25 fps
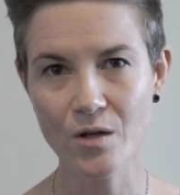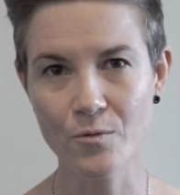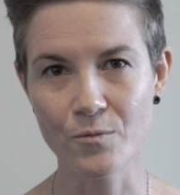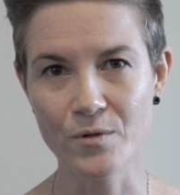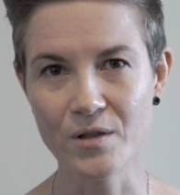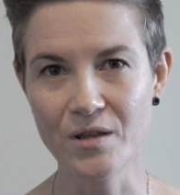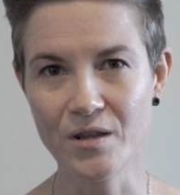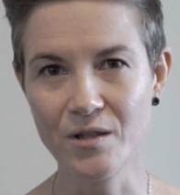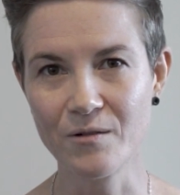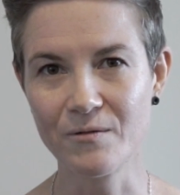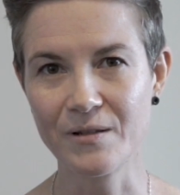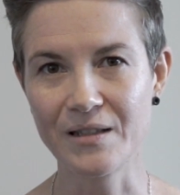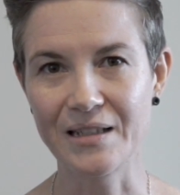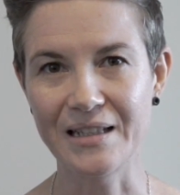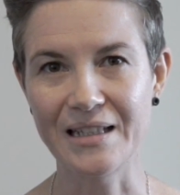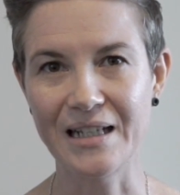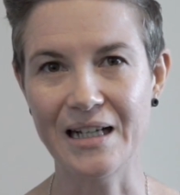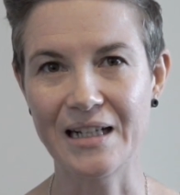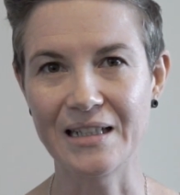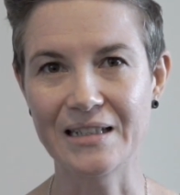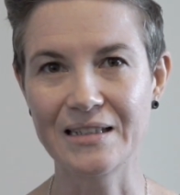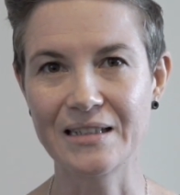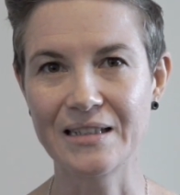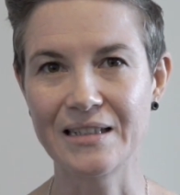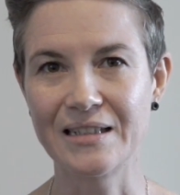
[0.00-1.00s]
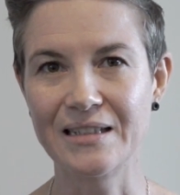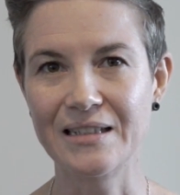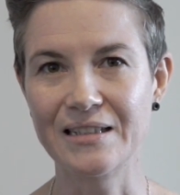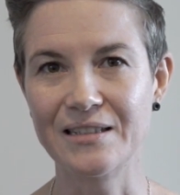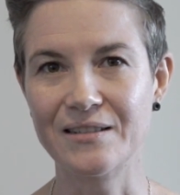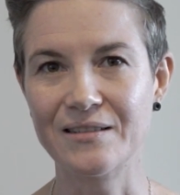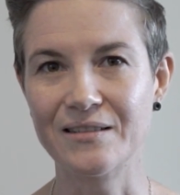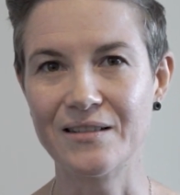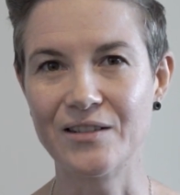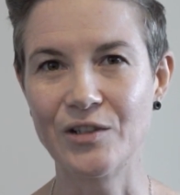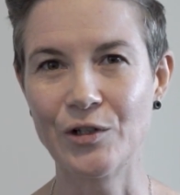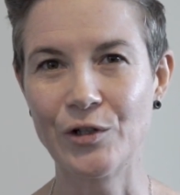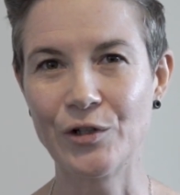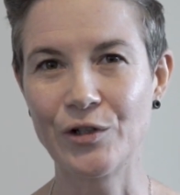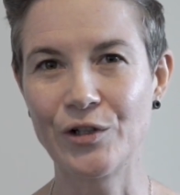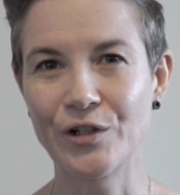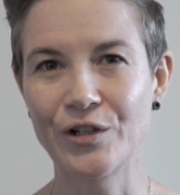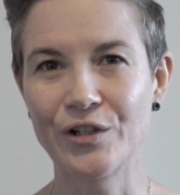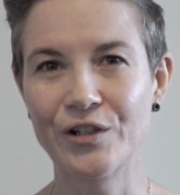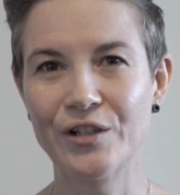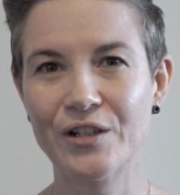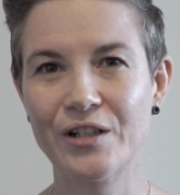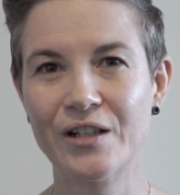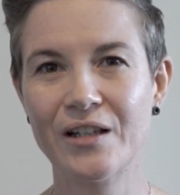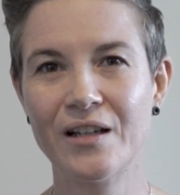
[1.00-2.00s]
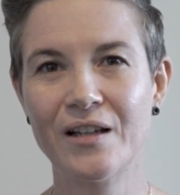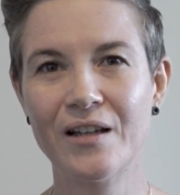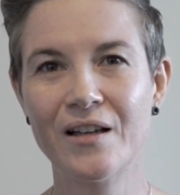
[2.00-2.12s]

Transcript: with the really ugly little logo.